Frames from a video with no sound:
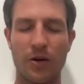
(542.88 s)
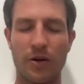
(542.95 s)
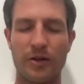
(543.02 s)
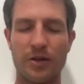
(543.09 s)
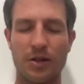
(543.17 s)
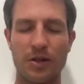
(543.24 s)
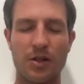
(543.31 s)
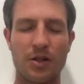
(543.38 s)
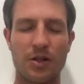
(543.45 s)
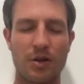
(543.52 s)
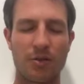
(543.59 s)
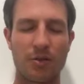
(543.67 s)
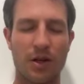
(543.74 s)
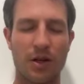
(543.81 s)
or the
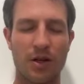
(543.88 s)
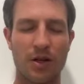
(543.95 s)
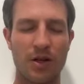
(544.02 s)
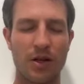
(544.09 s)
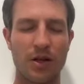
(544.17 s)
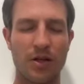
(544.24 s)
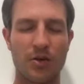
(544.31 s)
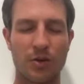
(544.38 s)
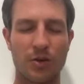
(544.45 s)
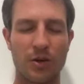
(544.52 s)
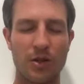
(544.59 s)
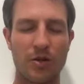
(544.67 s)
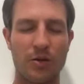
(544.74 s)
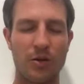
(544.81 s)
system that needs
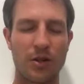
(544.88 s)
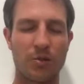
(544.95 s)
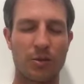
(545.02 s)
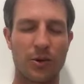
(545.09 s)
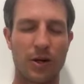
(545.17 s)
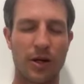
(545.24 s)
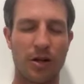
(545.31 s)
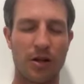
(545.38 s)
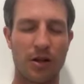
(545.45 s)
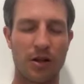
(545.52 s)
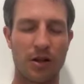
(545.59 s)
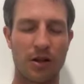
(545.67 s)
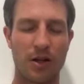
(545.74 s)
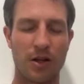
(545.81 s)
renewing
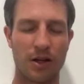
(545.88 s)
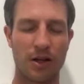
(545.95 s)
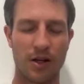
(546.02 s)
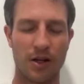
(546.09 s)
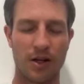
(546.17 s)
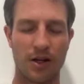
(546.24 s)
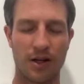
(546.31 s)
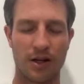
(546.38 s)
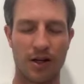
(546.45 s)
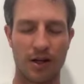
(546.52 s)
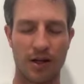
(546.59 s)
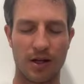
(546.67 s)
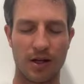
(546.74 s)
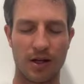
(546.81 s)
breath.
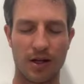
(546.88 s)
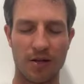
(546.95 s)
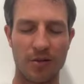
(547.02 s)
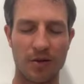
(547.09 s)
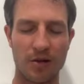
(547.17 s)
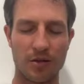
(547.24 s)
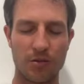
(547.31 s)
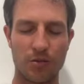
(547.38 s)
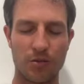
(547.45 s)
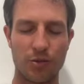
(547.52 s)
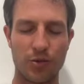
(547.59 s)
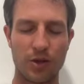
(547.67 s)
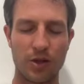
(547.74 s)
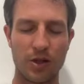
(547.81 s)
And I'm going to
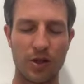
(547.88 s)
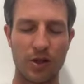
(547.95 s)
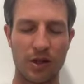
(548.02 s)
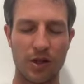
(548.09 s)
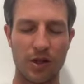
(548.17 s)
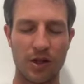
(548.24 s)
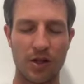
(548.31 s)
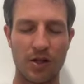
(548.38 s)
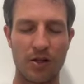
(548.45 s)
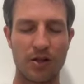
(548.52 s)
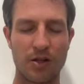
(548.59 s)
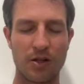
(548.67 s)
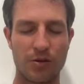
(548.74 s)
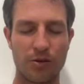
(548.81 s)
breathe
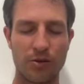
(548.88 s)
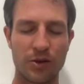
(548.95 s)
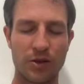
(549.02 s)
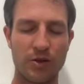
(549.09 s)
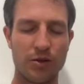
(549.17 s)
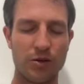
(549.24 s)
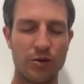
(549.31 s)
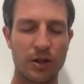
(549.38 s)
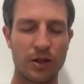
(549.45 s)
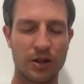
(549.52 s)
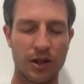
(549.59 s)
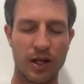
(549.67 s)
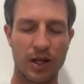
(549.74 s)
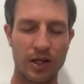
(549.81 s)
in this
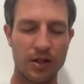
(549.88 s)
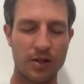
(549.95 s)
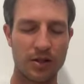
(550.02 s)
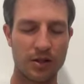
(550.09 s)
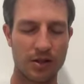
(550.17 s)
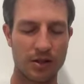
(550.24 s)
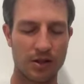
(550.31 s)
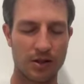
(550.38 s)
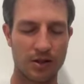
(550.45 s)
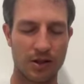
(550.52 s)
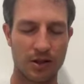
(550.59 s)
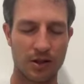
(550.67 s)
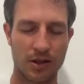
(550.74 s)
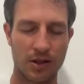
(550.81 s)
renewing light
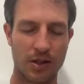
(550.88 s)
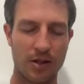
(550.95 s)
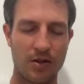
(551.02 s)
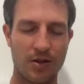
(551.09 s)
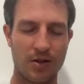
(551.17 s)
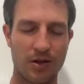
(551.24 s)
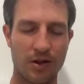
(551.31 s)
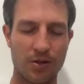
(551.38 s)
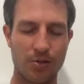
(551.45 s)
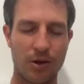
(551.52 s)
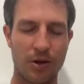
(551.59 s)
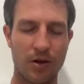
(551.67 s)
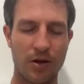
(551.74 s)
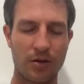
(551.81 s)
into this
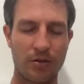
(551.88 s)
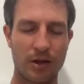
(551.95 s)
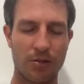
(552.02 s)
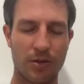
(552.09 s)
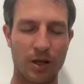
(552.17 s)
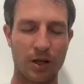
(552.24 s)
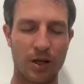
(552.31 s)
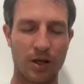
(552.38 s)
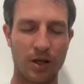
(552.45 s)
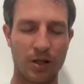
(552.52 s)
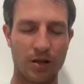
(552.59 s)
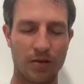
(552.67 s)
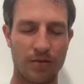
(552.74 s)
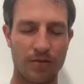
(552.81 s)
part of my
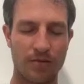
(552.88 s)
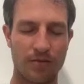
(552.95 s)
body.